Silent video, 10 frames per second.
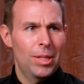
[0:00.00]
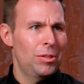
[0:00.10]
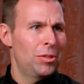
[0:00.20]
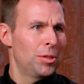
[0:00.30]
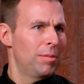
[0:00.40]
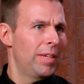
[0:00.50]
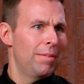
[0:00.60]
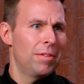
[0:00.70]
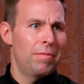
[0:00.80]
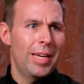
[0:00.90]
A survey of
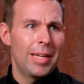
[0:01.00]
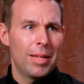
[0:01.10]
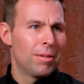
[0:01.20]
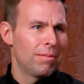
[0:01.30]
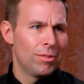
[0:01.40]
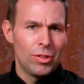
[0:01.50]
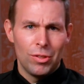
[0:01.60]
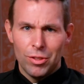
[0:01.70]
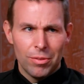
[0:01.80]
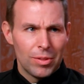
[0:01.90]
the faith. I don't know if it was a
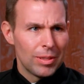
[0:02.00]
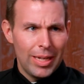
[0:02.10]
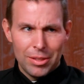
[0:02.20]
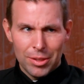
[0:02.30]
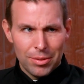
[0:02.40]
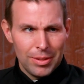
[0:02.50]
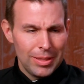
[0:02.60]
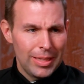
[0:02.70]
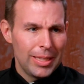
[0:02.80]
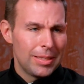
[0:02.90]
sociological
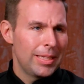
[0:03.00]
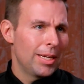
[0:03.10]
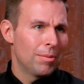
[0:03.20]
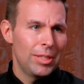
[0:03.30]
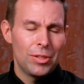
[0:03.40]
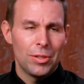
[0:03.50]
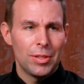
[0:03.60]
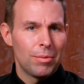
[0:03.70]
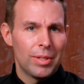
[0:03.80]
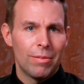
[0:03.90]
thing, a data research
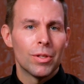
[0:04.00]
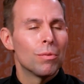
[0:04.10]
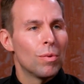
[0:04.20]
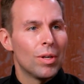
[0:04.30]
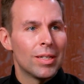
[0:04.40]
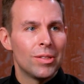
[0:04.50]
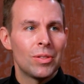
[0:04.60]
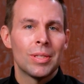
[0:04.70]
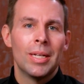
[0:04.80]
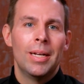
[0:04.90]
thing, whatever it
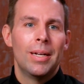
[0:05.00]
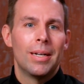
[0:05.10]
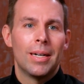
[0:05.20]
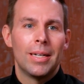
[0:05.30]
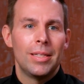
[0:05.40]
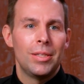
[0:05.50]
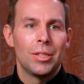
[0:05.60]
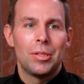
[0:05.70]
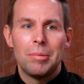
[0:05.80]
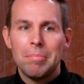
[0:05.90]
was. It
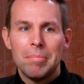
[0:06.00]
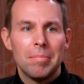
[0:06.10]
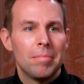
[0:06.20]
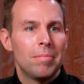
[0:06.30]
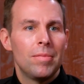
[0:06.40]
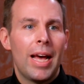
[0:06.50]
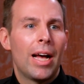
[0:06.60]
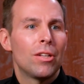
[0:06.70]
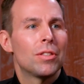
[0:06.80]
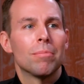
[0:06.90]
just
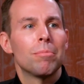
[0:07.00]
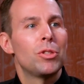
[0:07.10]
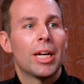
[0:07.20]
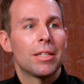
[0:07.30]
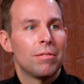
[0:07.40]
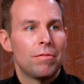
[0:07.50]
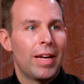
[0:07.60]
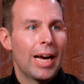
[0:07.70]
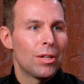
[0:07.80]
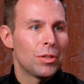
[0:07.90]
asked some objective
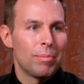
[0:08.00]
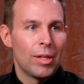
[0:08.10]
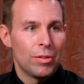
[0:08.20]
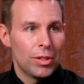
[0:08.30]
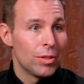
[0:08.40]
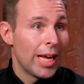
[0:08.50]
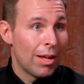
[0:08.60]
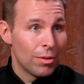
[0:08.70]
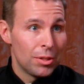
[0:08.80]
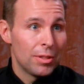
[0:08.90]
facts about your
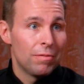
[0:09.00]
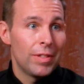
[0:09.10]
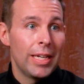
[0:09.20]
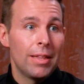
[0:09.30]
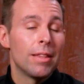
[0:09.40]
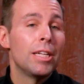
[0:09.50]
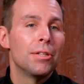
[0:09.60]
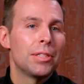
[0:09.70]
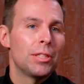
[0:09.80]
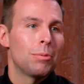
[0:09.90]
knowledge of the faith and then
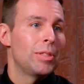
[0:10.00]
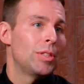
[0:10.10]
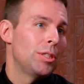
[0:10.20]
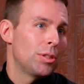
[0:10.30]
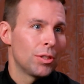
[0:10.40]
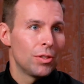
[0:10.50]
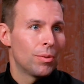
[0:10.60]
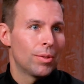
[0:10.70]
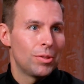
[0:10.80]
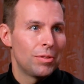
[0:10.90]
your disposition
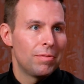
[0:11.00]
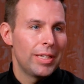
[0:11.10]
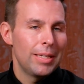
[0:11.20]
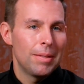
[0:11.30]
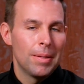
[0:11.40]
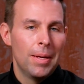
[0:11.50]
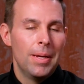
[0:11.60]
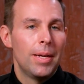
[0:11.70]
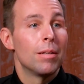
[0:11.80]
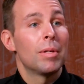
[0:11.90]
towards the faith.
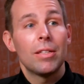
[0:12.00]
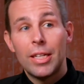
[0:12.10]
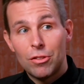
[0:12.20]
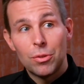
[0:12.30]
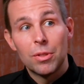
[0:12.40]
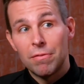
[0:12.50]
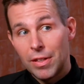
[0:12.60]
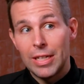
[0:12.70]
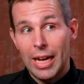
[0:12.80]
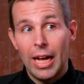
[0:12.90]
And apparently I scored
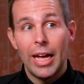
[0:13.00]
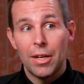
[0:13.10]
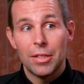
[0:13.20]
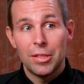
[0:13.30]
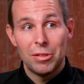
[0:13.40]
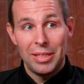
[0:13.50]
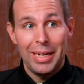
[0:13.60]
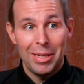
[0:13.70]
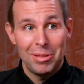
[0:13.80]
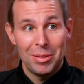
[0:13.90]
very high on this
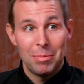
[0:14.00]
test.